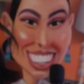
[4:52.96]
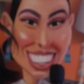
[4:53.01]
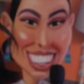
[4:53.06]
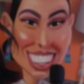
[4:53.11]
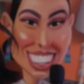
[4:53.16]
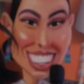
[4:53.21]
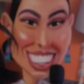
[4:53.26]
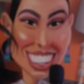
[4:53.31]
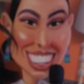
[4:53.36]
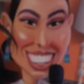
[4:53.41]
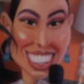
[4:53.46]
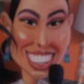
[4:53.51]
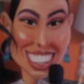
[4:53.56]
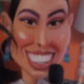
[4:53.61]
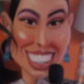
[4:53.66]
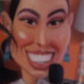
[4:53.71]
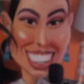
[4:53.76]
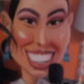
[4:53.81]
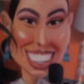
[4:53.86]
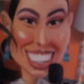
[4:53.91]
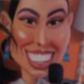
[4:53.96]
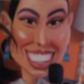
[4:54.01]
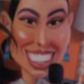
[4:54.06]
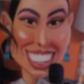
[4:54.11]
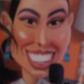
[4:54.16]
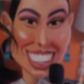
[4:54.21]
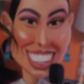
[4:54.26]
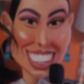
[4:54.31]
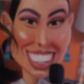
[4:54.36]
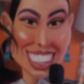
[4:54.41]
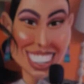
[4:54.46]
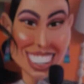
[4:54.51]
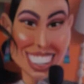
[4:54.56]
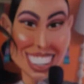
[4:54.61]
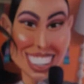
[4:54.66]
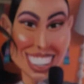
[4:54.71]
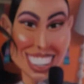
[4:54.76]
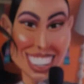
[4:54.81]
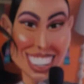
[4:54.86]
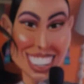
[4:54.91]

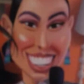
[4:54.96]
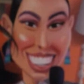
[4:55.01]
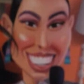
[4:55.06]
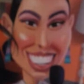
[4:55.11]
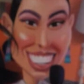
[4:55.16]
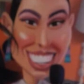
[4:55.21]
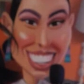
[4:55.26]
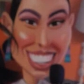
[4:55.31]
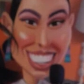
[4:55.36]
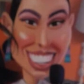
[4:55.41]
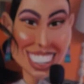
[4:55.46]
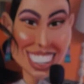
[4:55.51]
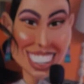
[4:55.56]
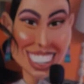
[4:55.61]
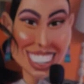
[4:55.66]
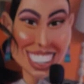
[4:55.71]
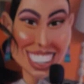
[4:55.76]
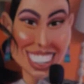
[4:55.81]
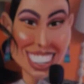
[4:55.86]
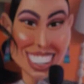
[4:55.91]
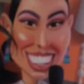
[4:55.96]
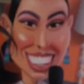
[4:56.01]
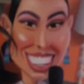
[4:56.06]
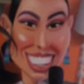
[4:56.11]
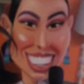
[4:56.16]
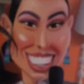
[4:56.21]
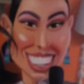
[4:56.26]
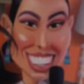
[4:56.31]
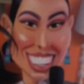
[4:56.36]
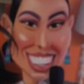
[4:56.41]
No words are spoken by the person on screen.